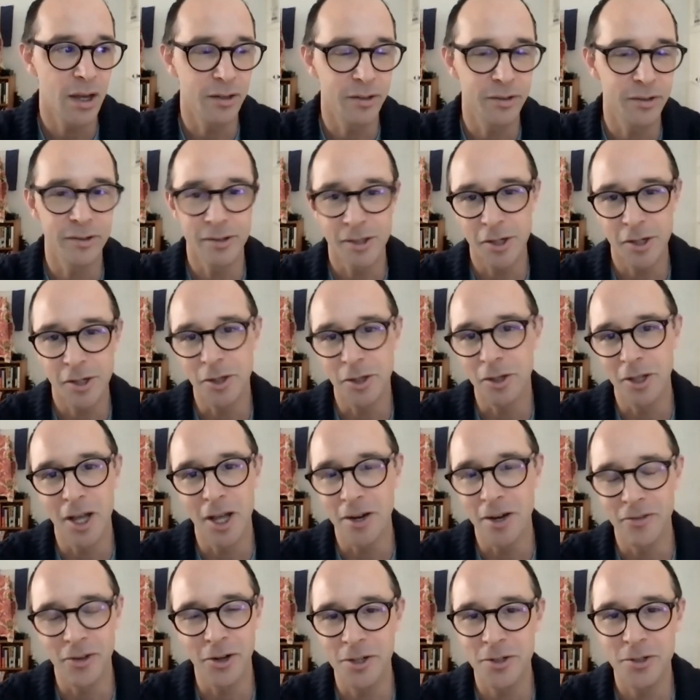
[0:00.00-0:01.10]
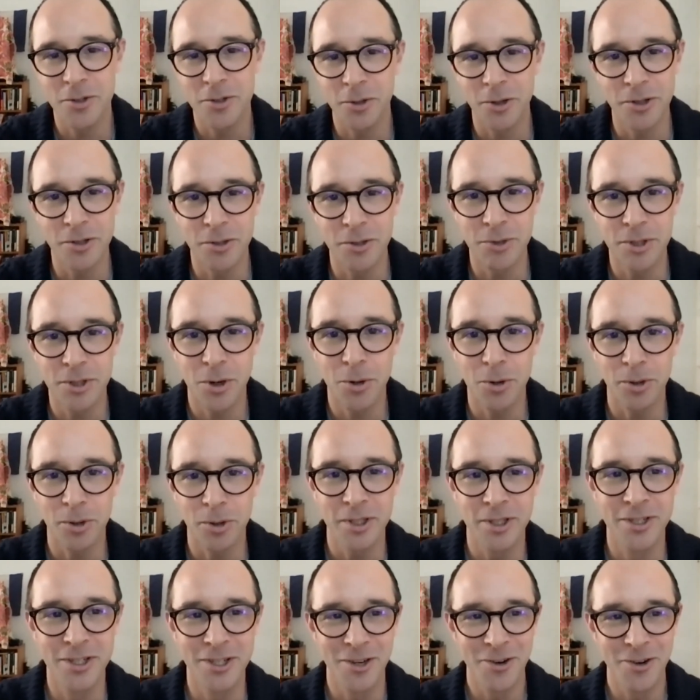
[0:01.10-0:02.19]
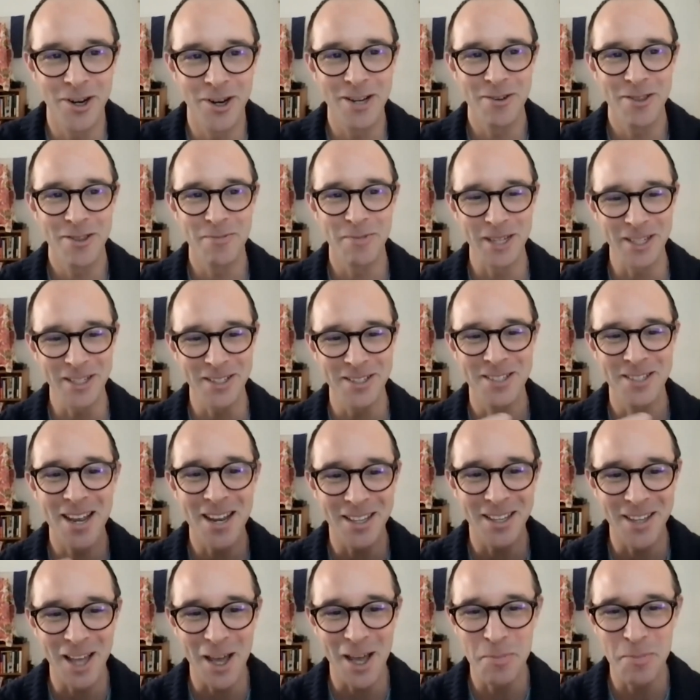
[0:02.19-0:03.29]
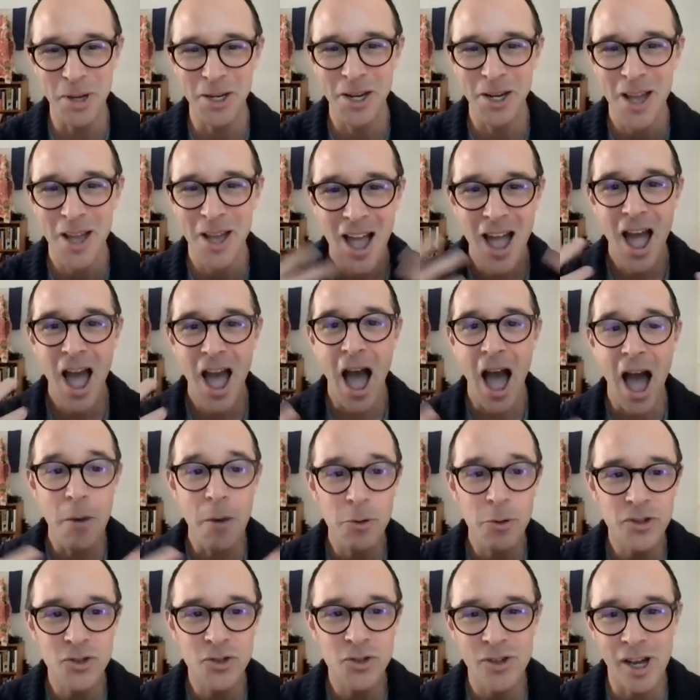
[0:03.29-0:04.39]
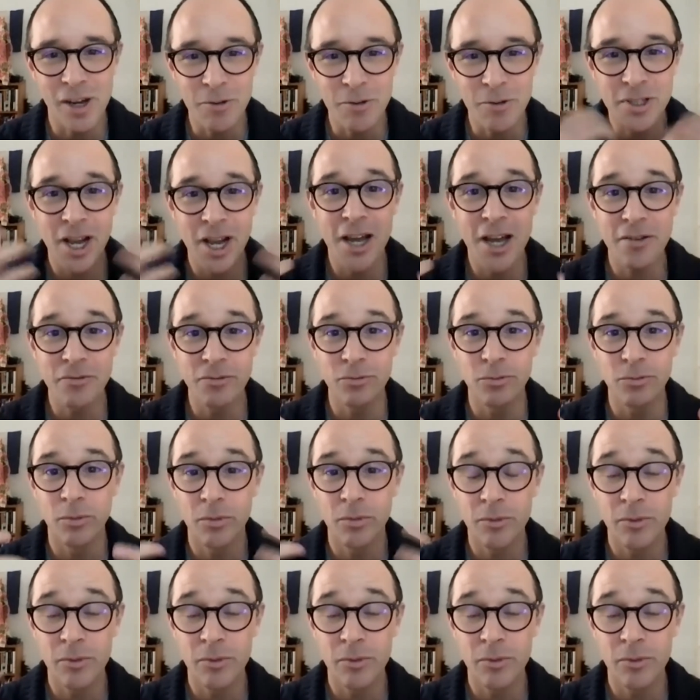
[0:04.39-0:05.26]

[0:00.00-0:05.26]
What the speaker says: There are a lot of art historians who would totally disagree with me in saying that, but I was kind of,